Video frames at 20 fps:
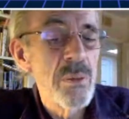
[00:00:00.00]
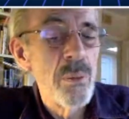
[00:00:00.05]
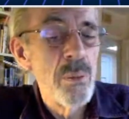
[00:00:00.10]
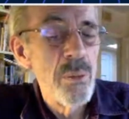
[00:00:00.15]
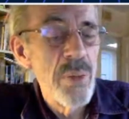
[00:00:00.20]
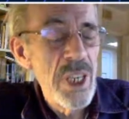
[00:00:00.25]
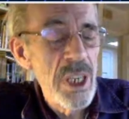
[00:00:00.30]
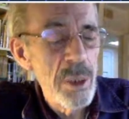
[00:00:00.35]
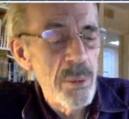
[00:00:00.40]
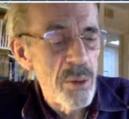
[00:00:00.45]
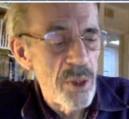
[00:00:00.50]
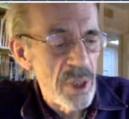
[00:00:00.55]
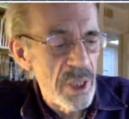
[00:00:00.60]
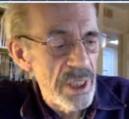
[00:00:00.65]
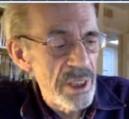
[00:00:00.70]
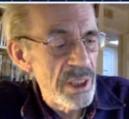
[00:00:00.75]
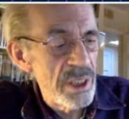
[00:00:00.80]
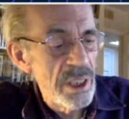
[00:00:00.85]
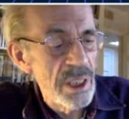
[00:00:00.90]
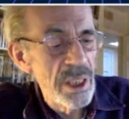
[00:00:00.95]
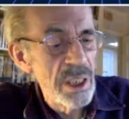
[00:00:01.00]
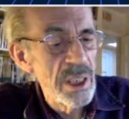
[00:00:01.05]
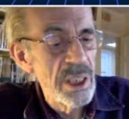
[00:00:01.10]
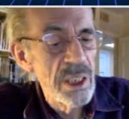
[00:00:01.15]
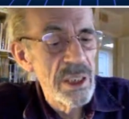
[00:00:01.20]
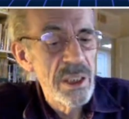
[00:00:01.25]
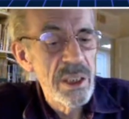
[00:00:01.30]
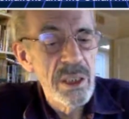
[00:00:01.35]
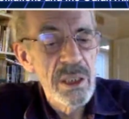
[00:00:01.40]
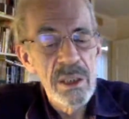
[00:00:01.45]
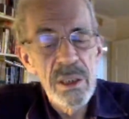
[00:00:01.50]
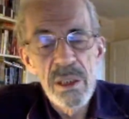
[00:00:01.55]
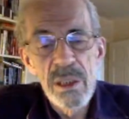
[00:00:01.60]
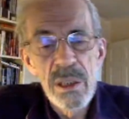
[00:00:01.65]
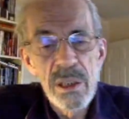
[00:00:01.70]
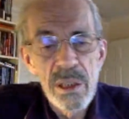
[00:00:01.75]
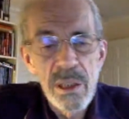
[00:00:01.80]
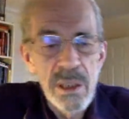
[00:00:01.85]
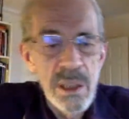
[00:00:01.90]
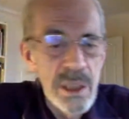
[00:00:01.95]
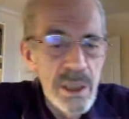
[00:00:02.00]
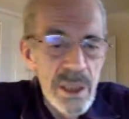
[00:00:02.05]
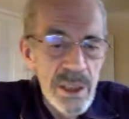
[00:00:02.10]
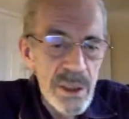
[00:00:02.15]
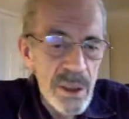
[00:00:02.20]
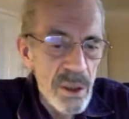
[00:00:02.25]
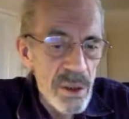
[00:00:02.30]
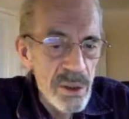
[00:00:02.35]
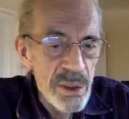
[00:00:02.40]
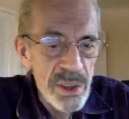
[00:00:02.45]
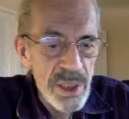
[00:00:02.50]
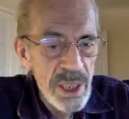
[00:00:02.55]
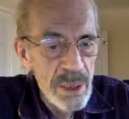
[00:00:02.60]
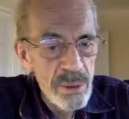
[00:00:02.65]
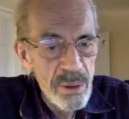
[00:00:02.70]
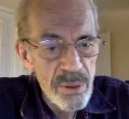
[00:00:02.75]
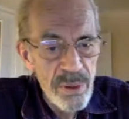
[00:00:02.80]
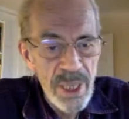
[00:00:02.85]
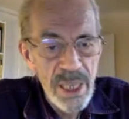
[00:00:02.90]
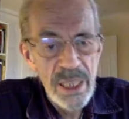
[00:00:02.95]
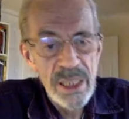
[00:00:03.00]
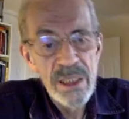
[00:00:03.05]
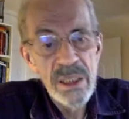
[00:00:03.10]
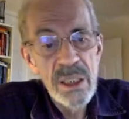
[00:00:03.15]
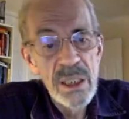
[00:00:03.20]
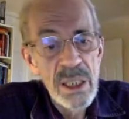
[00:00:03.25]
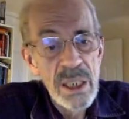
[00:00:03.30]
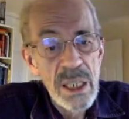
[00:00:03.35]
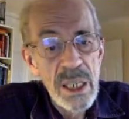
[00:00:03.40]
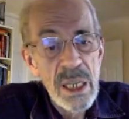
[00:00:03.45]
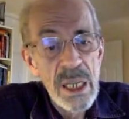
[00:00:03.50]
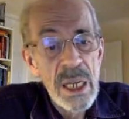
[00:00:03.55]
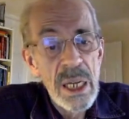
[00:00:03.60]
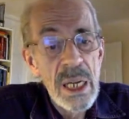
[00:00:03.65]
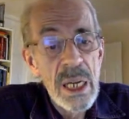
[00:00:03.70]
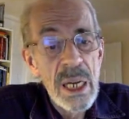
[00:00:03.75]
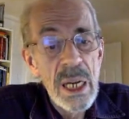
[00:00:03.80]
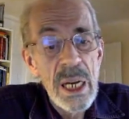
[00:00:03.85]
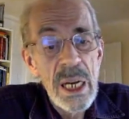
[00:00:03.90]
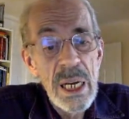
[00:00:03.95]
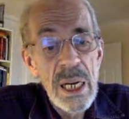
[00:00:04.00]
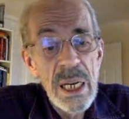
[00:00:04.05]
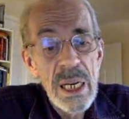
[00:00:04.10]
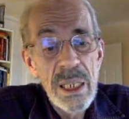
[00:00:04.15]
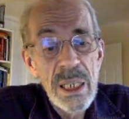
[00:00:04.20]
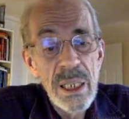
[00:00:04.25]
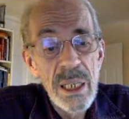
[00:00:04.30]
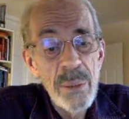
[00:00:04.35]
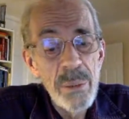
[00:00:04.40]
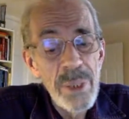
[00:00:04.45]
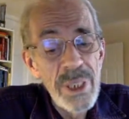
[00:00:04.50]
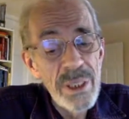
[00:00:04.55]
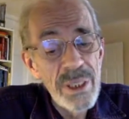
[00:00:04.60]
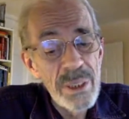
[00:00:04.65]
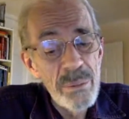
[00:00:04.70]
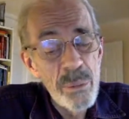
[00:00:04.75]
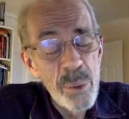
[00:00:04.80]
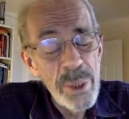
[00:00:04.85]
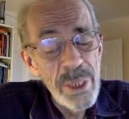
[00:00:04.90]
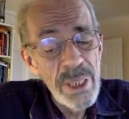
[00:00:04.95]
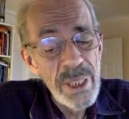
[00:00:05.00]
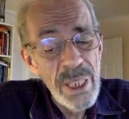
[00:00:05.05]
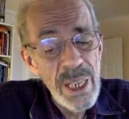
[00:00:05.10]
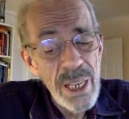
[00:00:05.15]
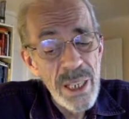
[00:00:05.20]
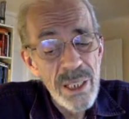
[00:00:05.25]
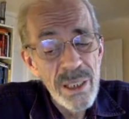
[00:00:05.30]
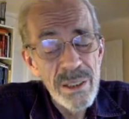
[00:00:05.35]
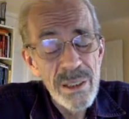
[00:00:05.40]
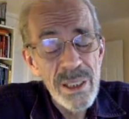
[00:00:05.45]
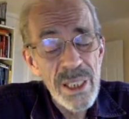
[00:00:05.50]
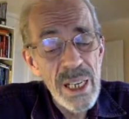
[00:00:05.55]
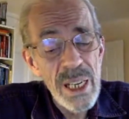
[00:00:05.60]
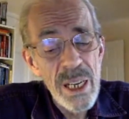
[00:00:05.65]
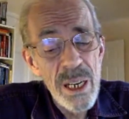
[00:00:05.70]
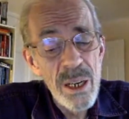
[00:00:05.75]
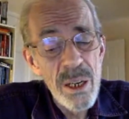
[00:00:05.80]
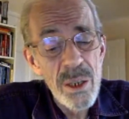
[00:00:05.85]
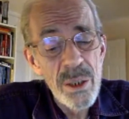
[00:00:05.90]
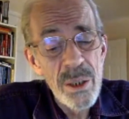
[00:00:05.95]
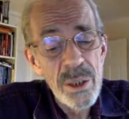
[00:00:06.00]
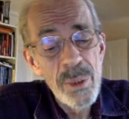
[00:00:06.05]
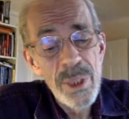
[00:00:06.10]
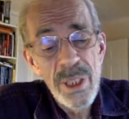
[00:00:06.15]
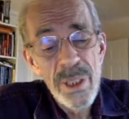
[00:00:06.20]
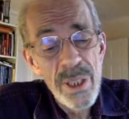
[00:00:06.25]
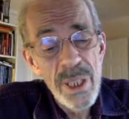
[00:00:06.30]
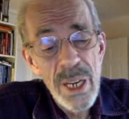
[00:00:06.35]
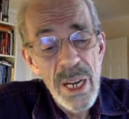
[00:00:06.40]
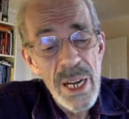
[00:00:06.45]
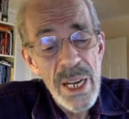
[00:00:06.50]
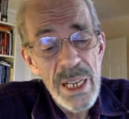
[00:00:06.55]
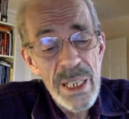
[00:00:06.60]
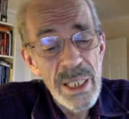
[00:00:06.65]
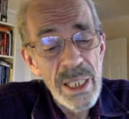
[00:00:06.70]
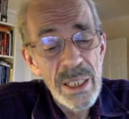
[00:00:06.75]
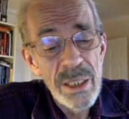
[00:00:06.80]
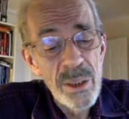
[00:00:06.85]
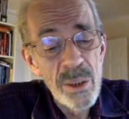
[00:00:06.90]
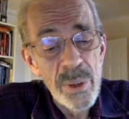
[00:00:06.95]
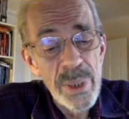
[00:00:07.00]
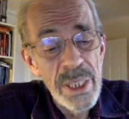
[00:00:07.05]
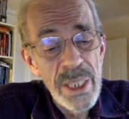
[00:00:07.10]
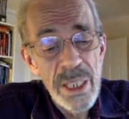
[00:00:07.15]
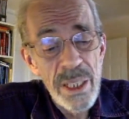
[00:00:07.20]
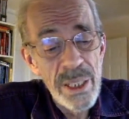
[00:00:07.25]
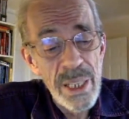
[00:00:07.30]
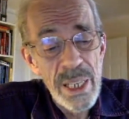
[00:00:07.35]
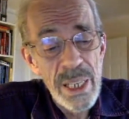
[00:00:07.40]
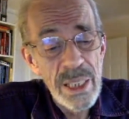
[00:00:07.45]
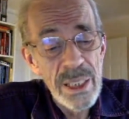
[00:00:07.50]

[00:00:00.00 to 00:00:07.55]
minimalist in this whole scheme of things. And I mean, bringing down a cow in the middle of the night and doing anything